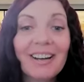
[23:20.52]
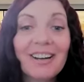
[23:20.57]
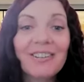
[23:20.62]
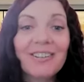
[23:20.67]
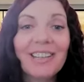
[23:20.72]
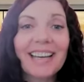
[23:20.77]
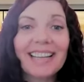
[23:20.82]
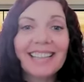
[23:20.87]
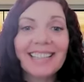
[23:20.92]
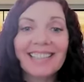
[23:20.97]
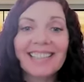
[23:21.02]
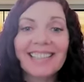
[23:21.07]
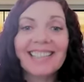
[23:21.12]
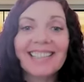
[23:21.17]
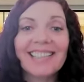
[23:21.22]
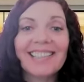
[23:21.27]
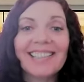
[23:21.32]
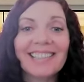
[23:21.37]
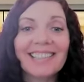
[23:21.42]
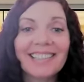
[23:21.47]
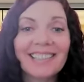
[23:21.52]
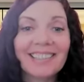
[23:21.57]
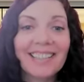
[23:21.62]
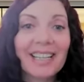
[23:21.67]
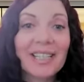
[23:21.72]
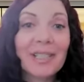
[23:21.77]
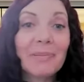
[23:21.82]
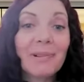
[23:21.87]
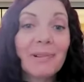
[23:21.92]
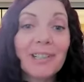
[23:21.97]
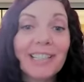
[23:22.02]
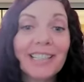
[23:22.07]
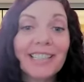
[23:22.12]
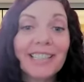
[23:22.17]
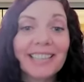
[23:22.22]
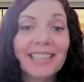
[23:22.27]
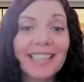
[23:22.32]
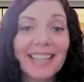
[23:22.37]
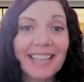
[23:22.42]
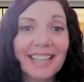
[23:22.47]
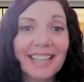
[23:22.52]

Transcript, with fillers: wow, that's that's pretty